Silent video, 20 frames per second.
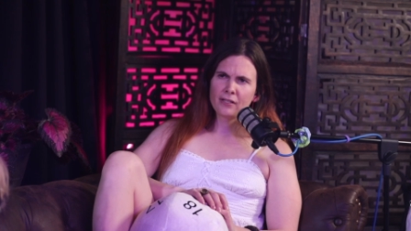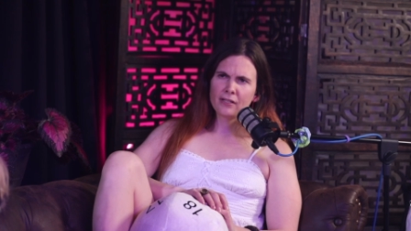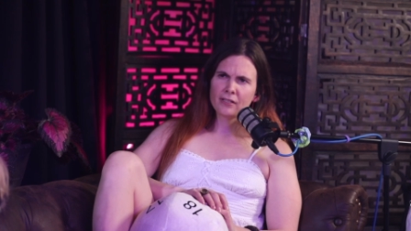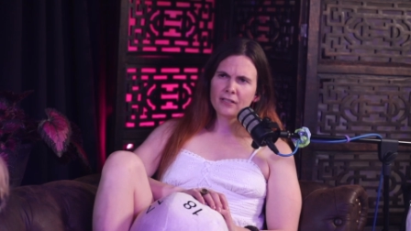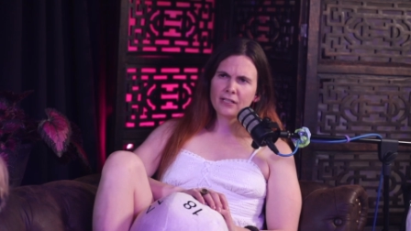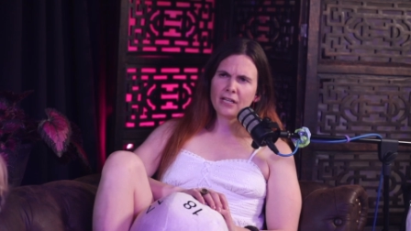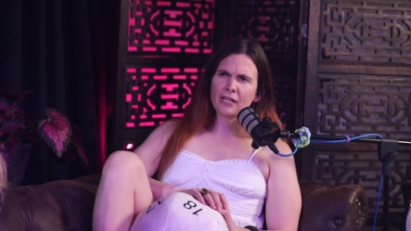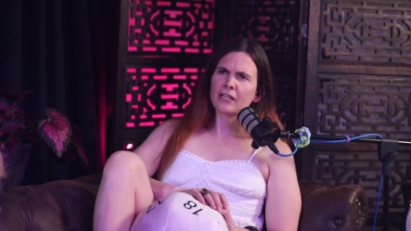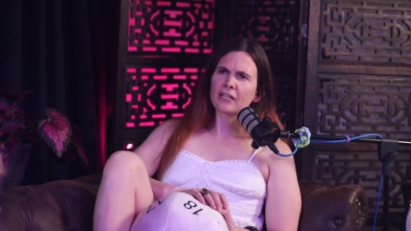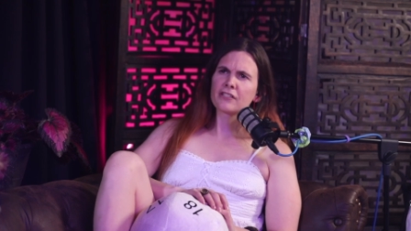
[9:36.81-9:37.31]

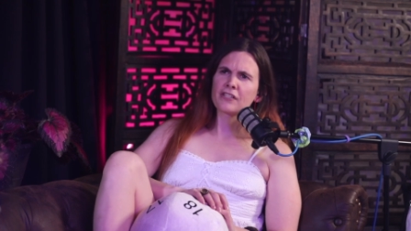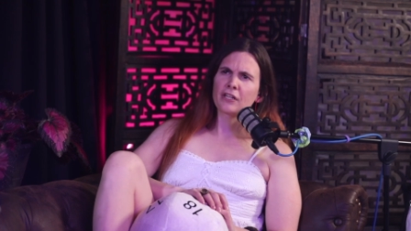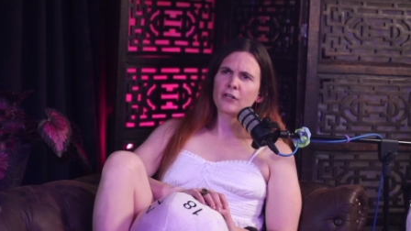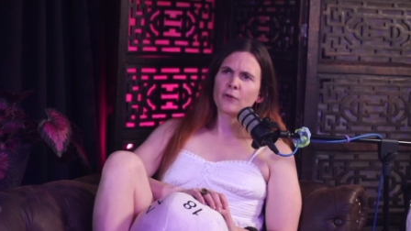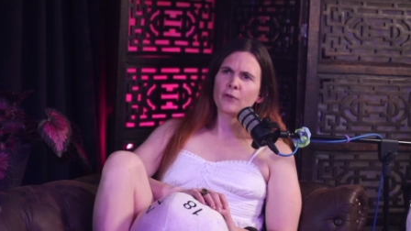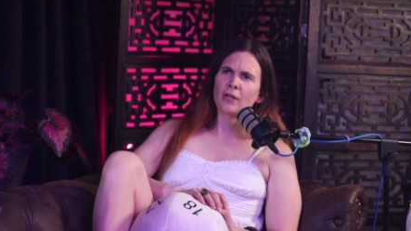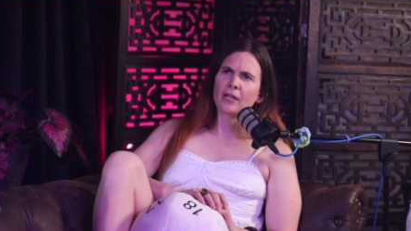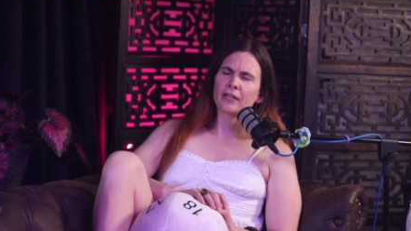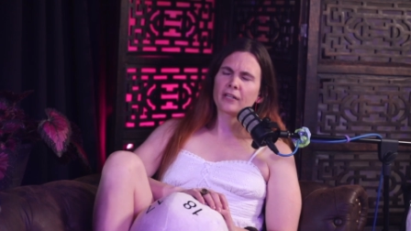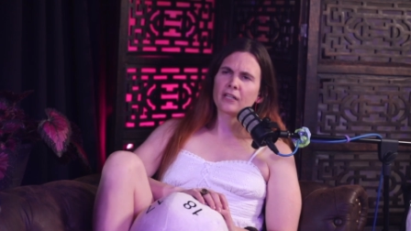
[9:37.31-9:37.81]
Yeah, because I
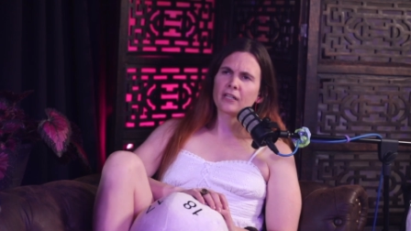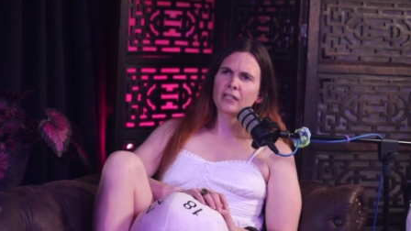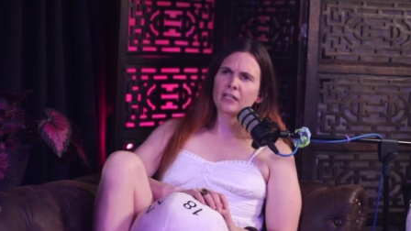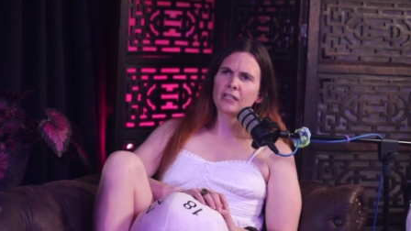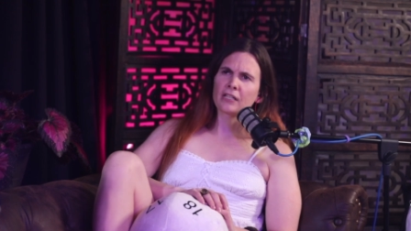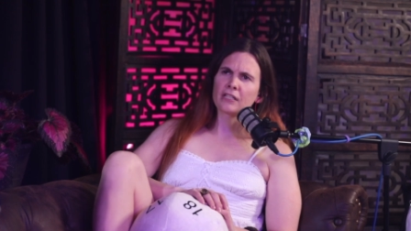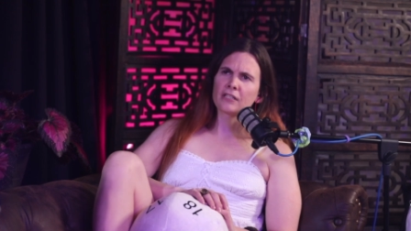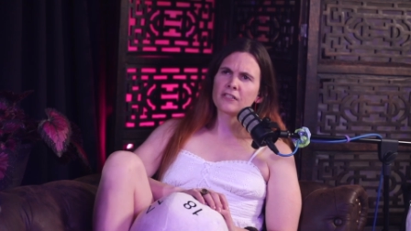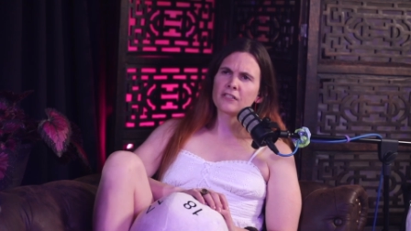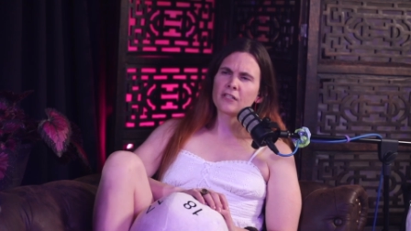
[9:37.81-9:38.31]
know like uh,
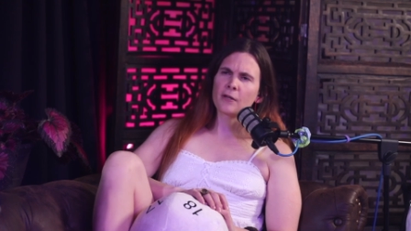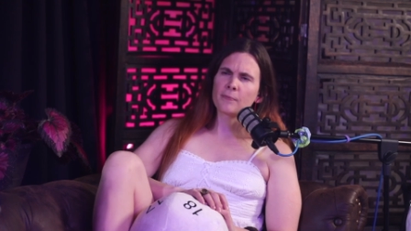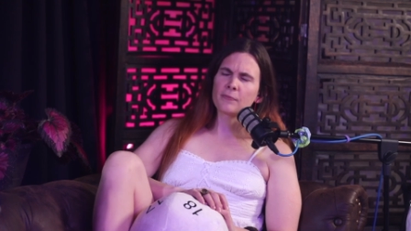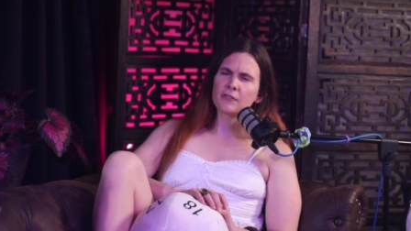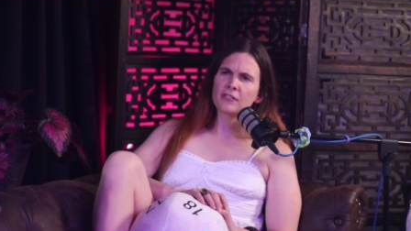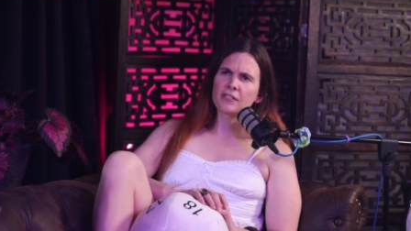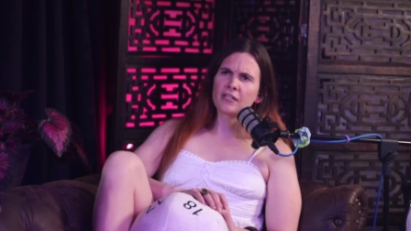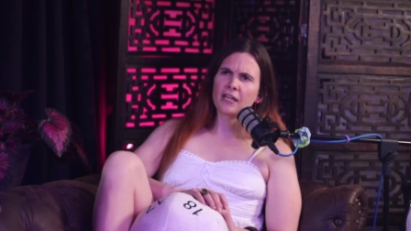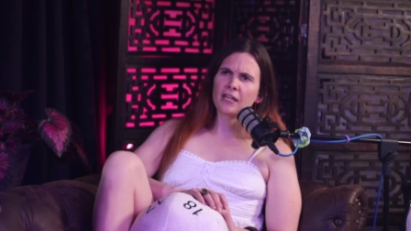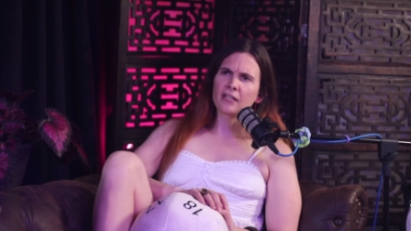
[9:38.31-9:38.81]
in some
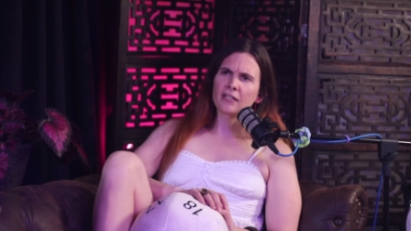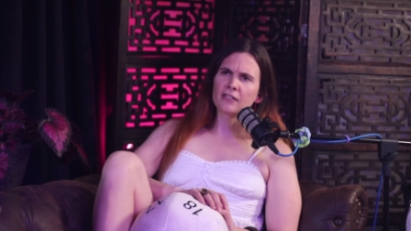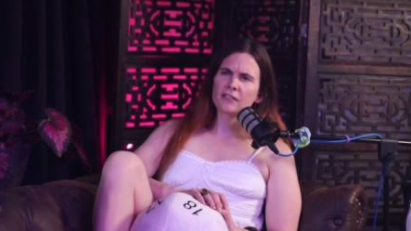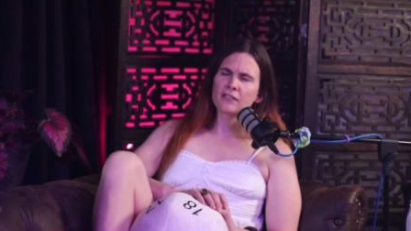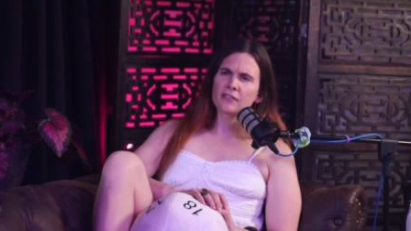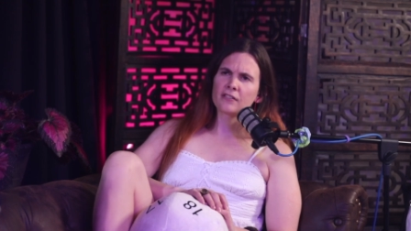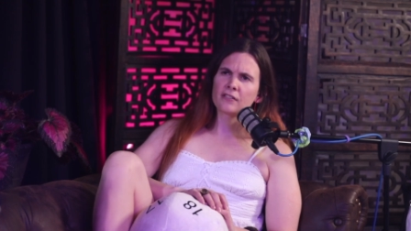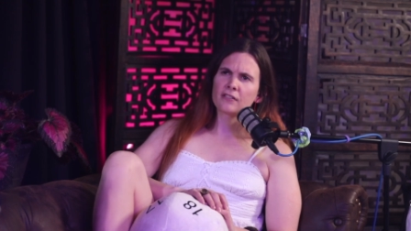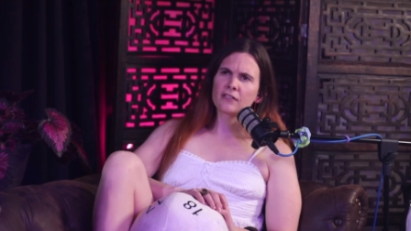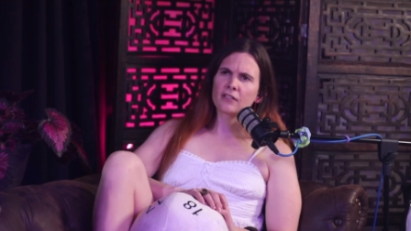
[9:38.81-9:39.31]

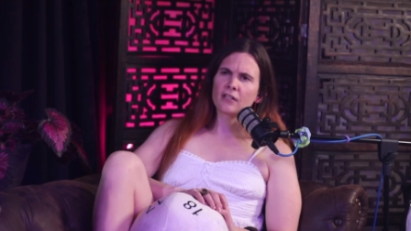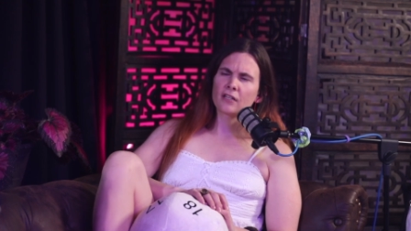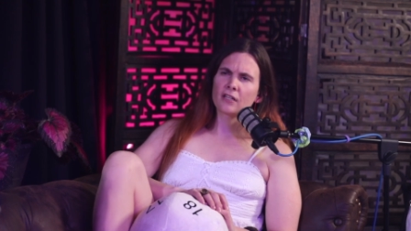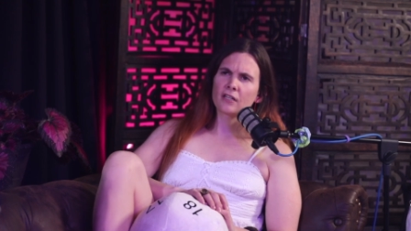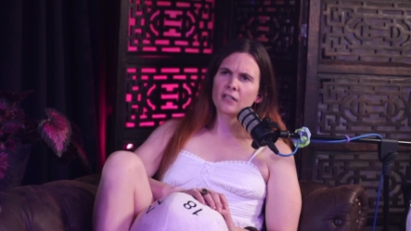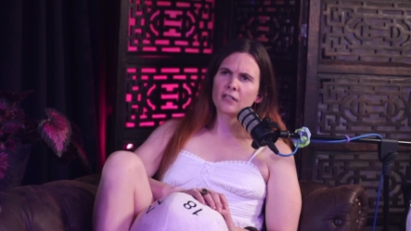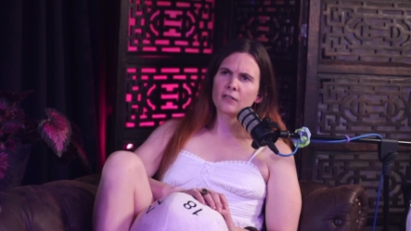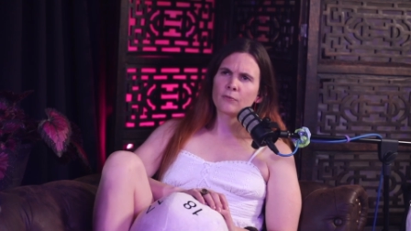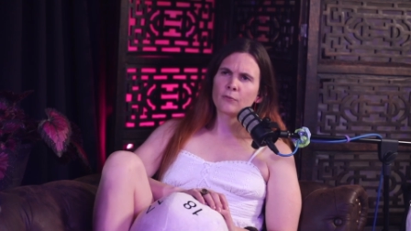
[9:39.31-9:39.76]
states uh,